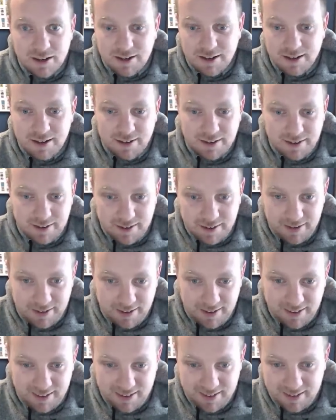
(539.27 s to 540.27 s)

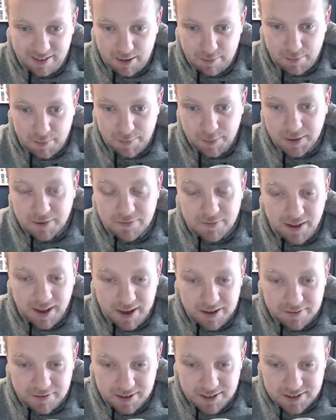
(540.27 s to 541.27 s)
and I'm a big
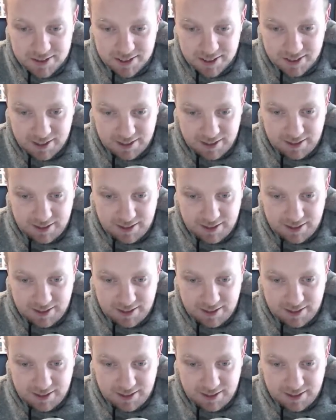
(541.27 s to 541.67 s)
fan of it.